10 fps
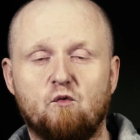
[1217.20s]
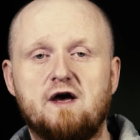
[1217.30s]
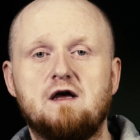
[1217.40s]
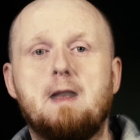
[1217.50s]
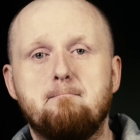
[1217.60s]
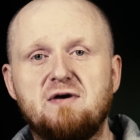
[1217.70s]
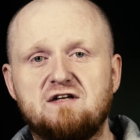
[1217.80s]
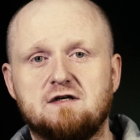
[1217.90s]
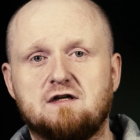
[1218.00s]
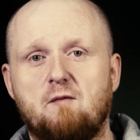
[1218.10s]
the way,
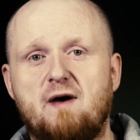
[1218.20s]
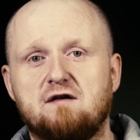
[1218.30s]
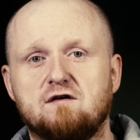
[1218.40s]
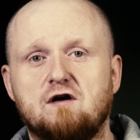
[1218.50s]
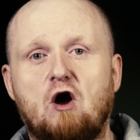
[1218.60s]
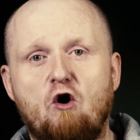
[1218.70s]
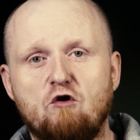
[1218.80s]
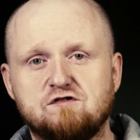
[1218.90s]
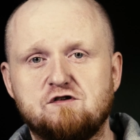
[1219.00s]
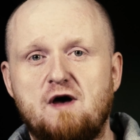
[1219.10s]
Midnight Commander
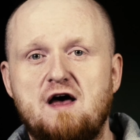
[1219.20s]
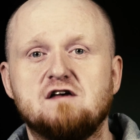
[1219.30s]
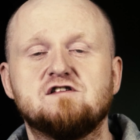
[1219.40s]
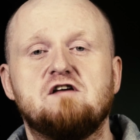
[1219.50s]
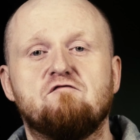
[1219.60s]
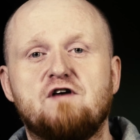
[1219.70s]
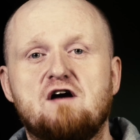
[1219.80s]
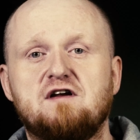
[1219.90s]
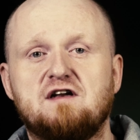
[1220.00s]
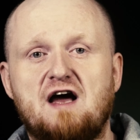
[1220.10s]
also has a
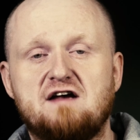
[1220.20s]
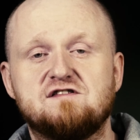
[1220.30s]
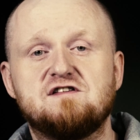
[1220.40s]
very nice